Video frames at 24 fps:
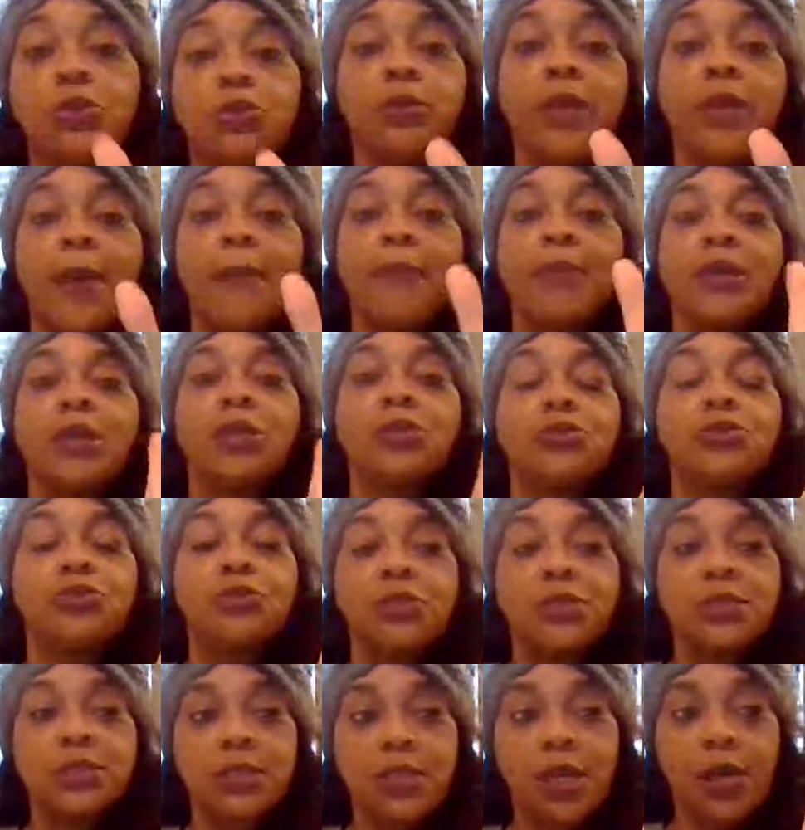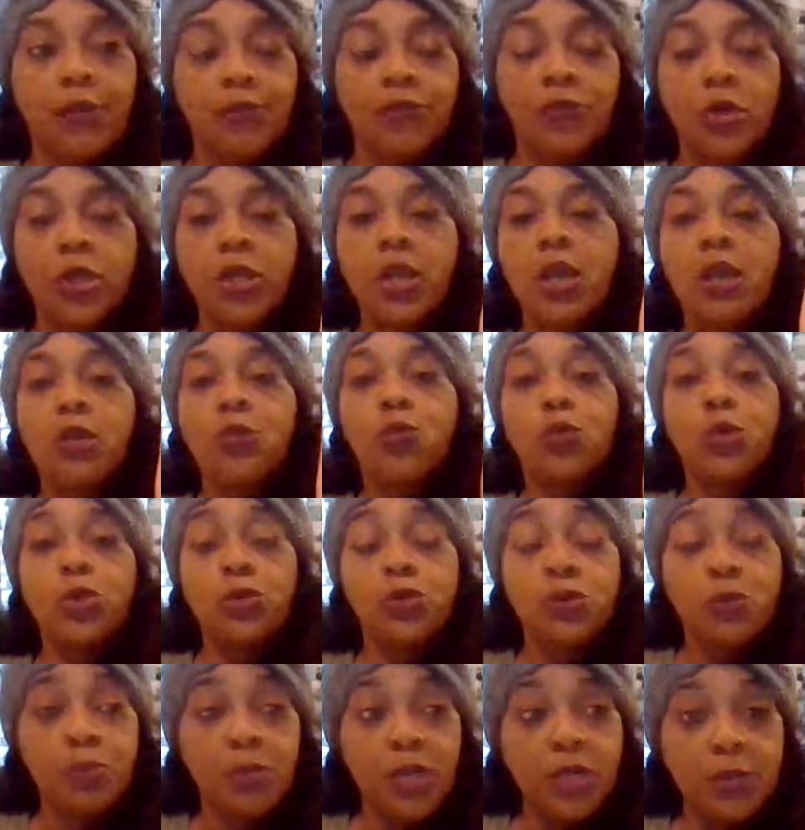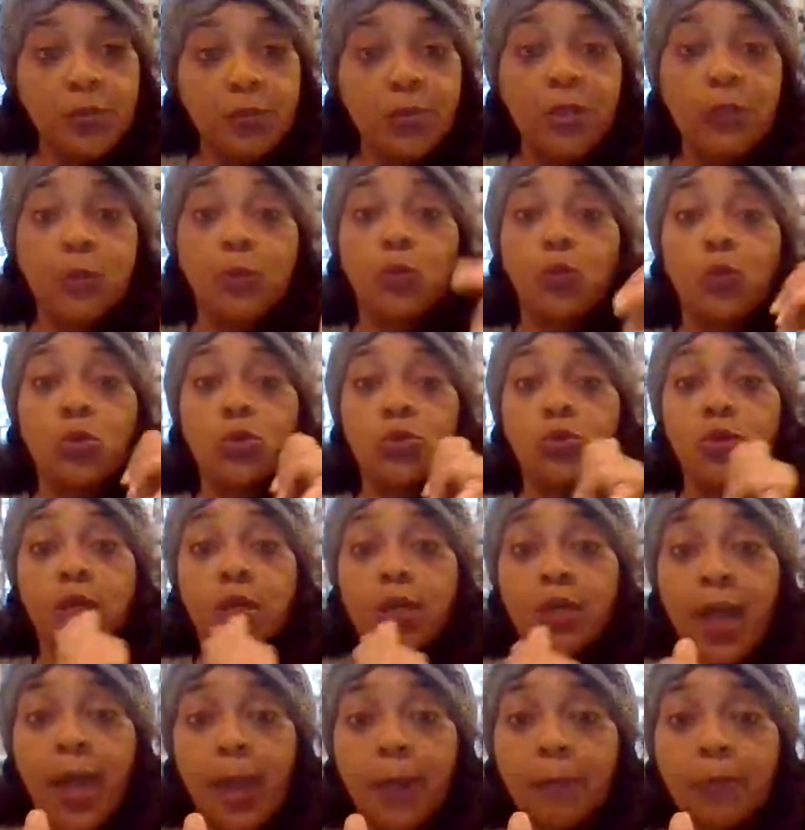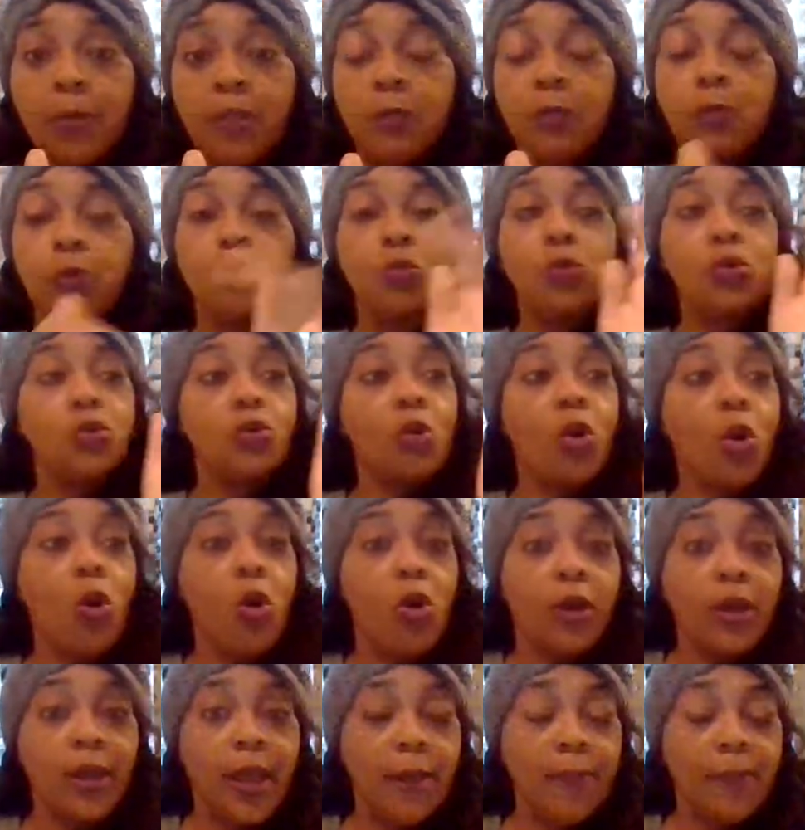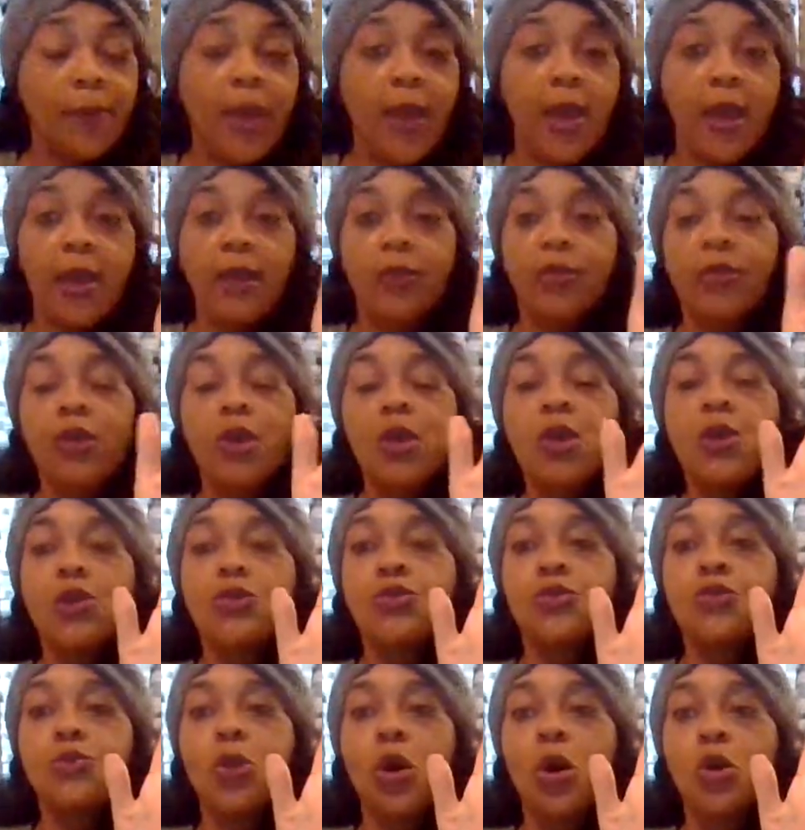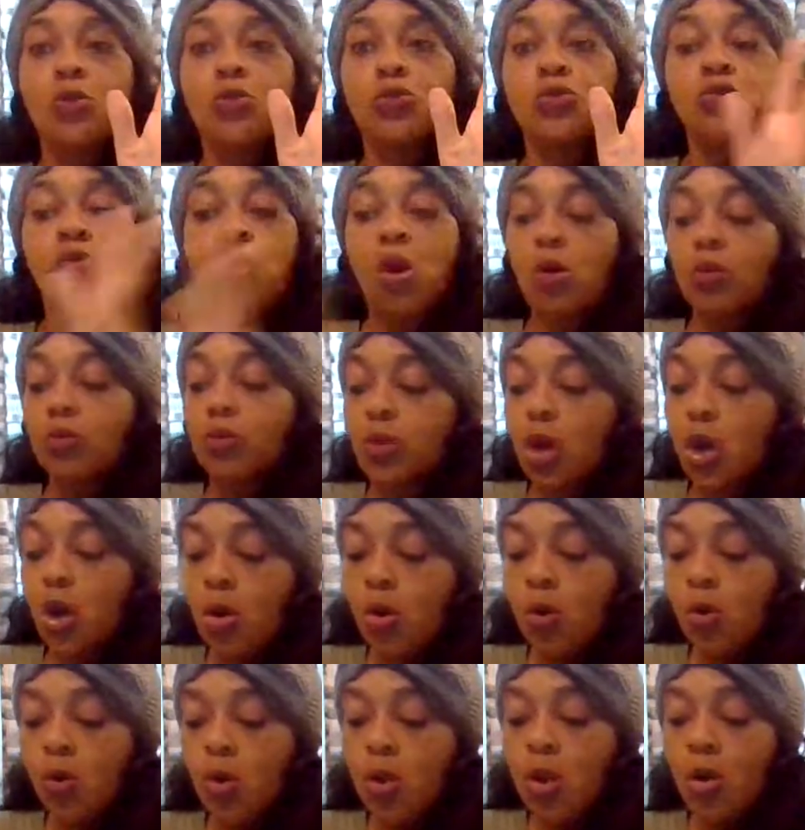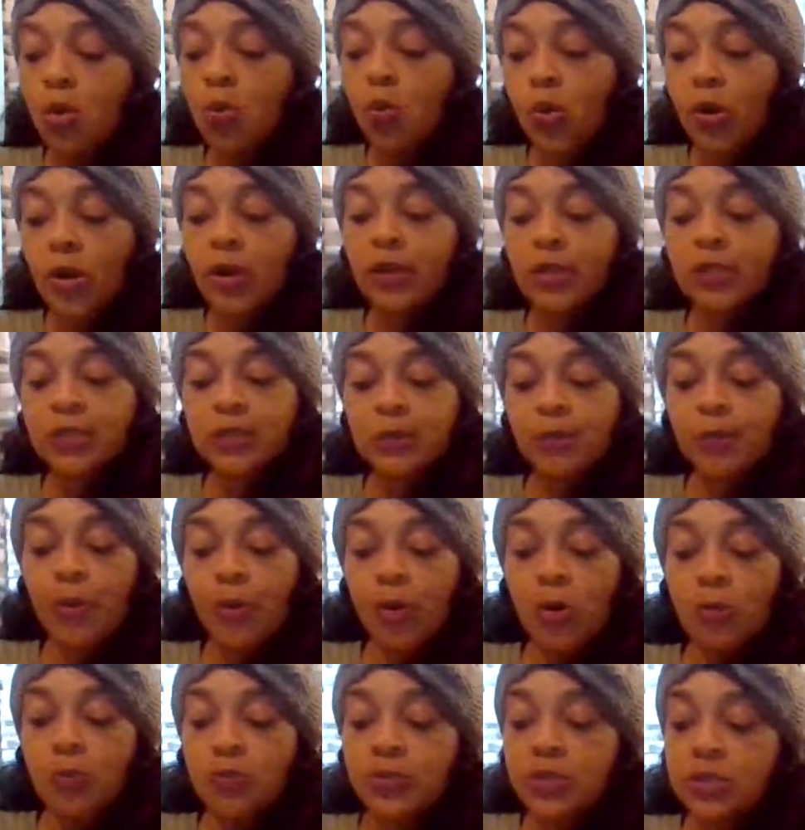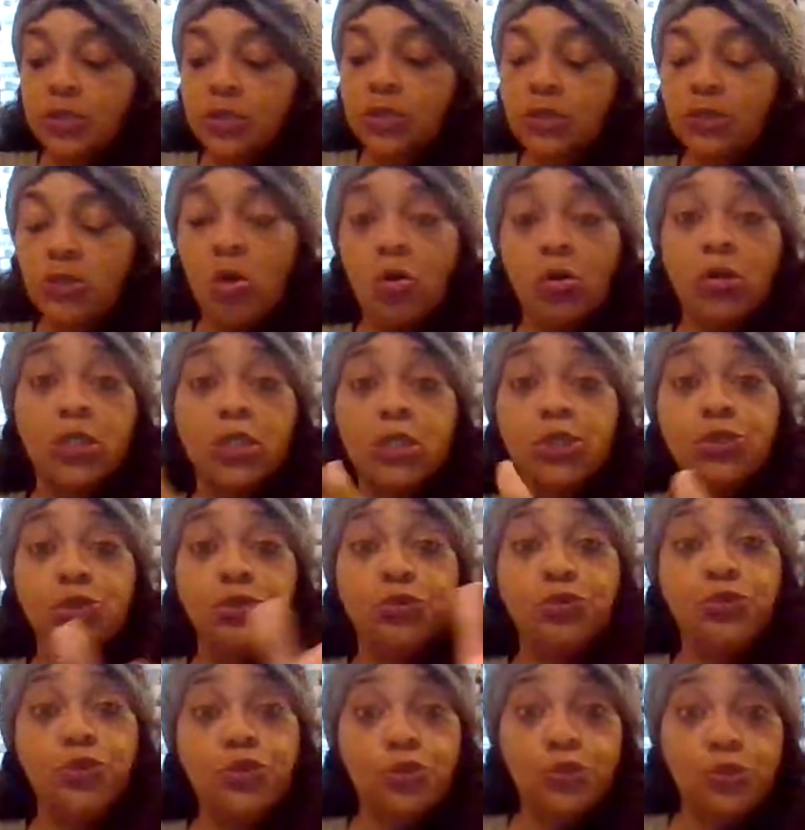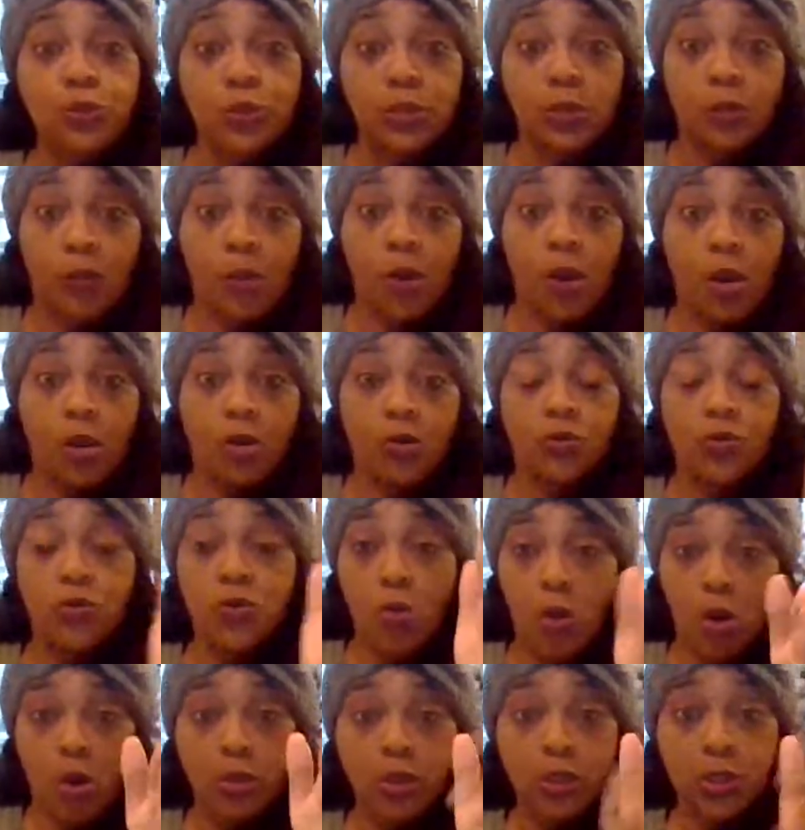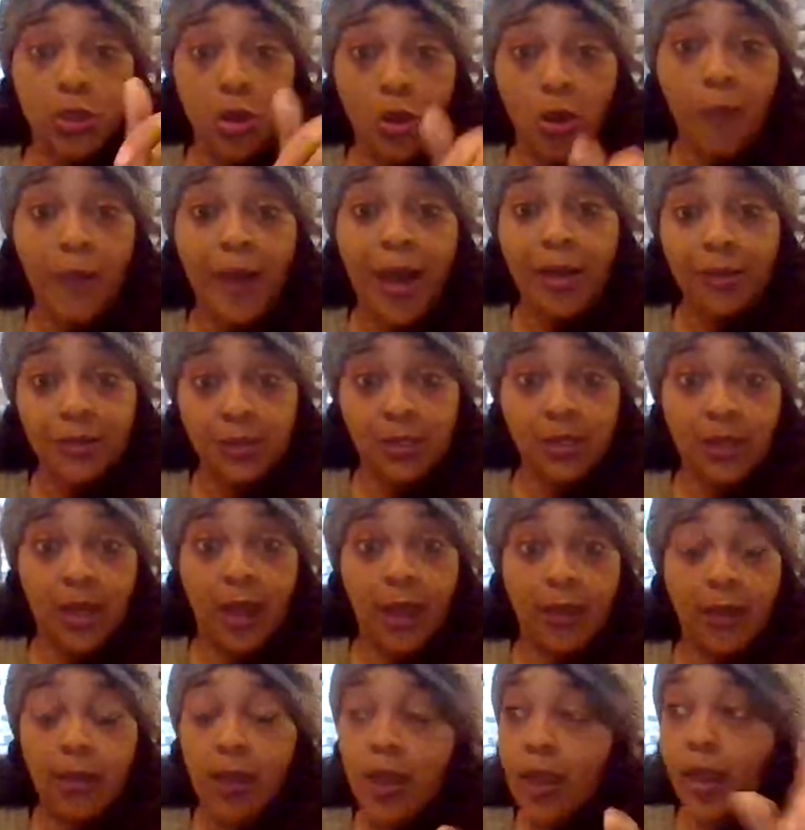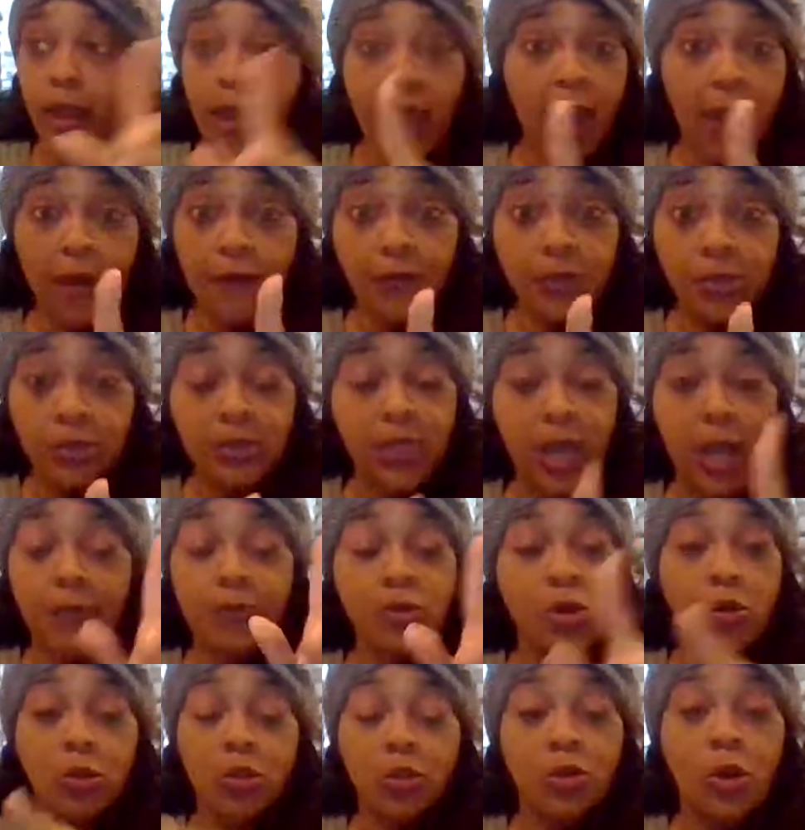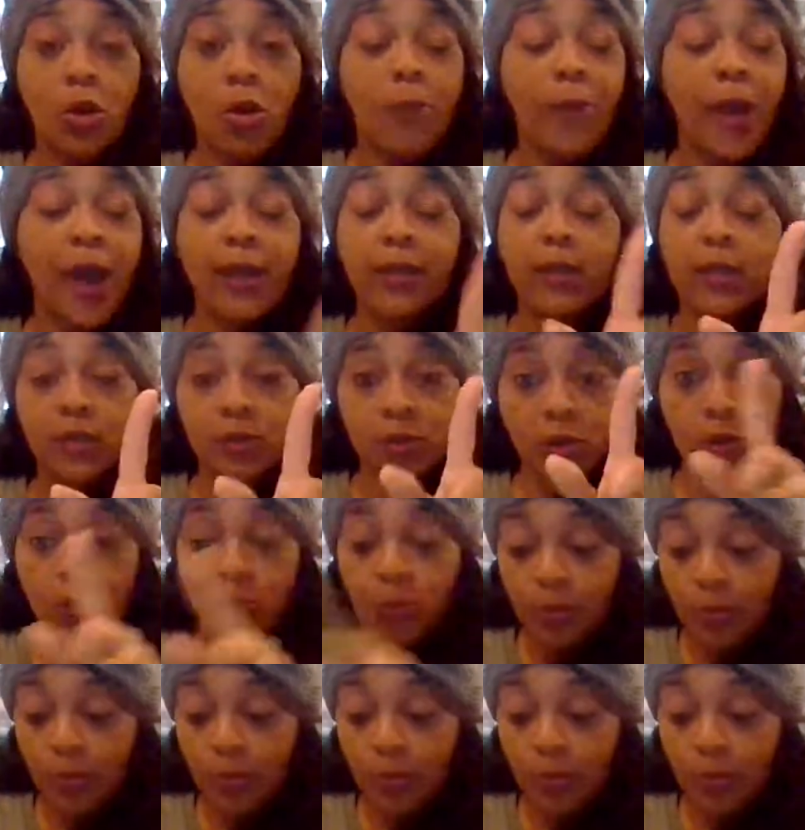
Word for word: through that because you're discovering. When you meet people, when you connect people, when you're on that path, you know, you don't know where this purpose is going to lead you to tomorrow. You only know about today, and half of the time you only know about it,